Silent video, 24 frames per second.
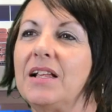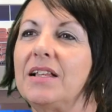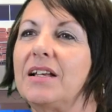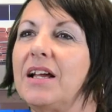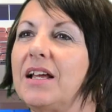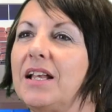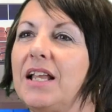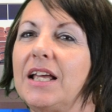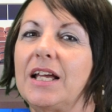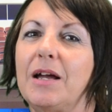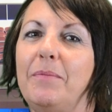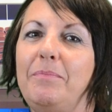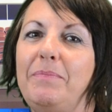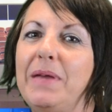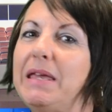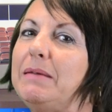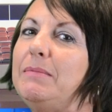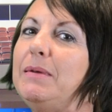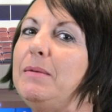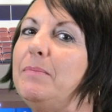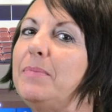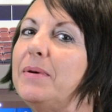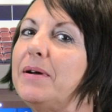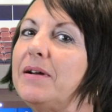kind of like a
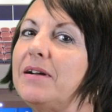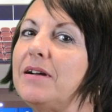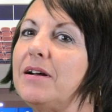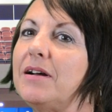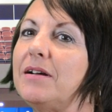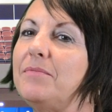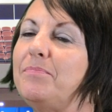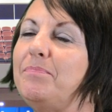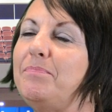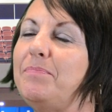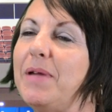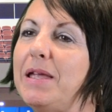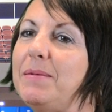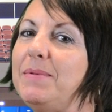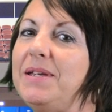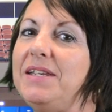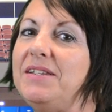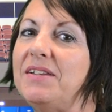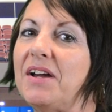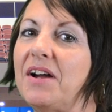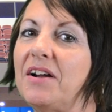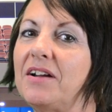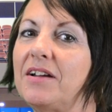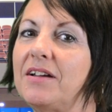baby, but a baby
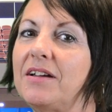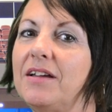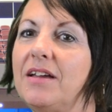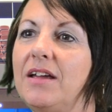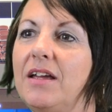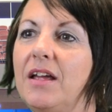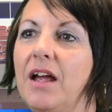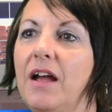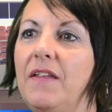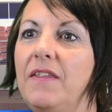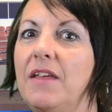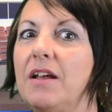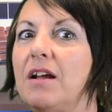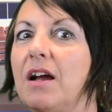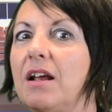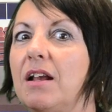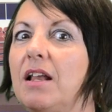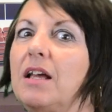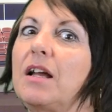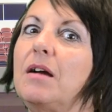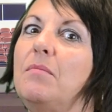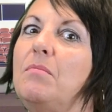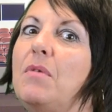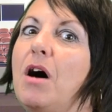duck, and then kind of
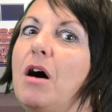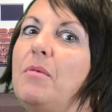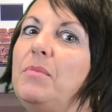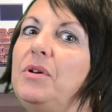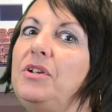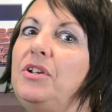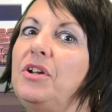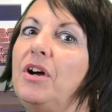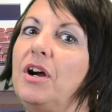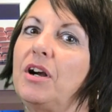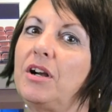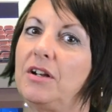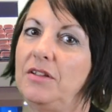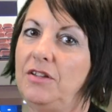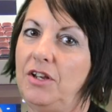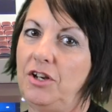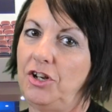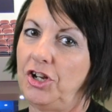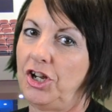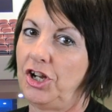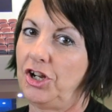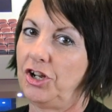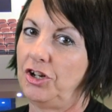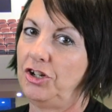like a mama duck, and
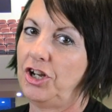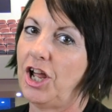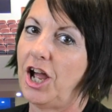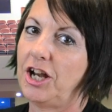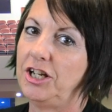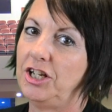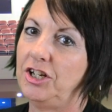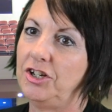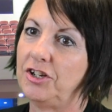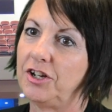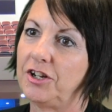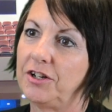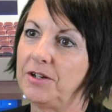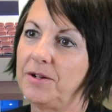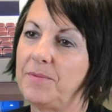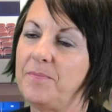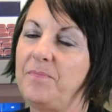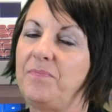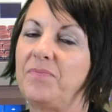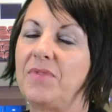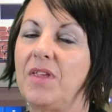then like a daddy duck.